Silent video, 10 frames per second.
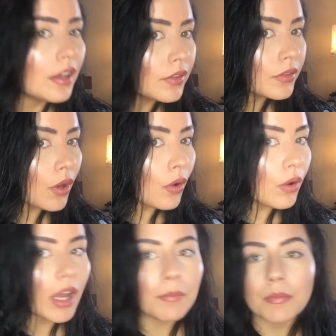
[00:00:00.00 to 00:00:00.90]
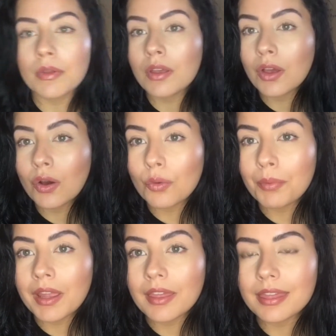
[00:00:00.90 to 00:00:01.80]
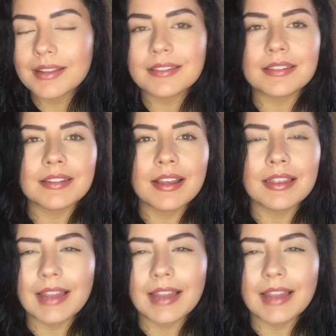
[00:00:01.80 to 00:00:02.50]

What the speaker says: So I'm hoping this